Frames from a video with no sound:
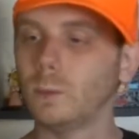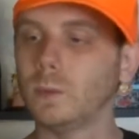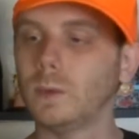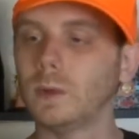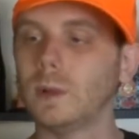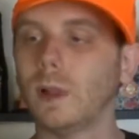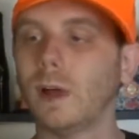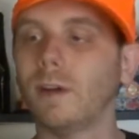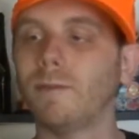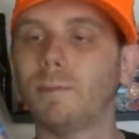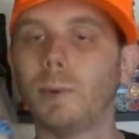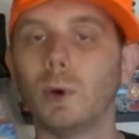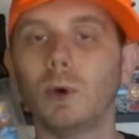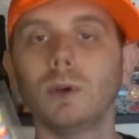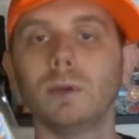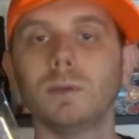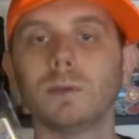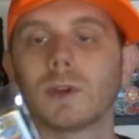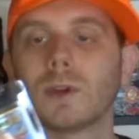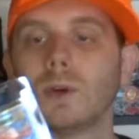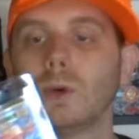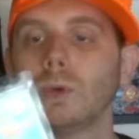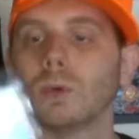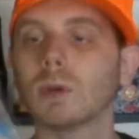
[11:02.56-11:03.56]
We love
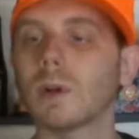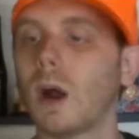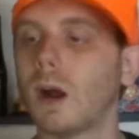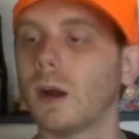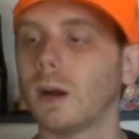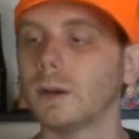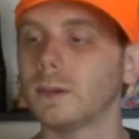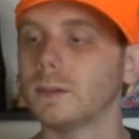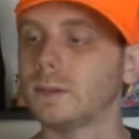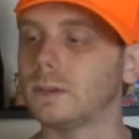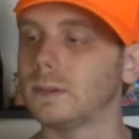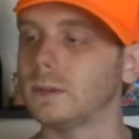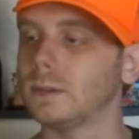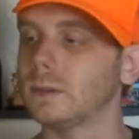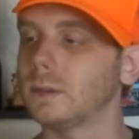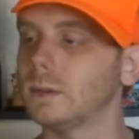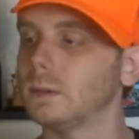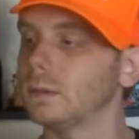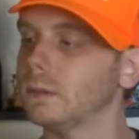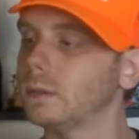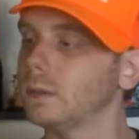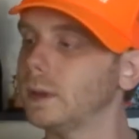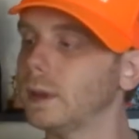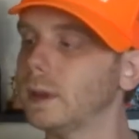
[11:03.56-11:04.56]
putting cool cards
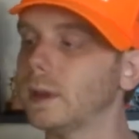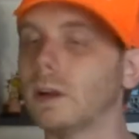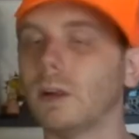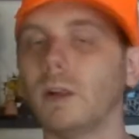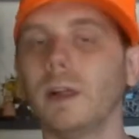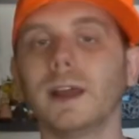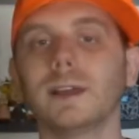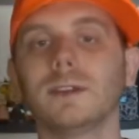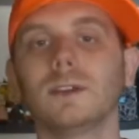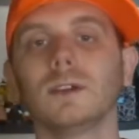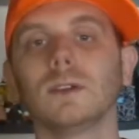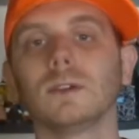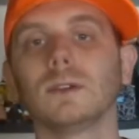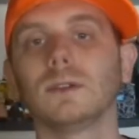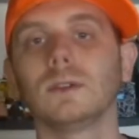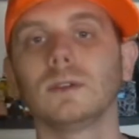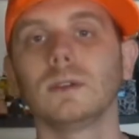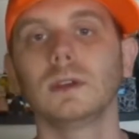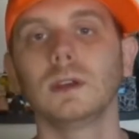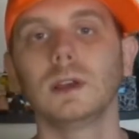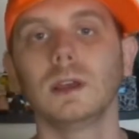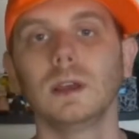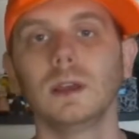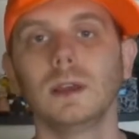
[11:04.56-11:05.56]
in
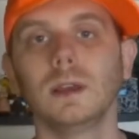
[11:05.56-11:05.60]
collectors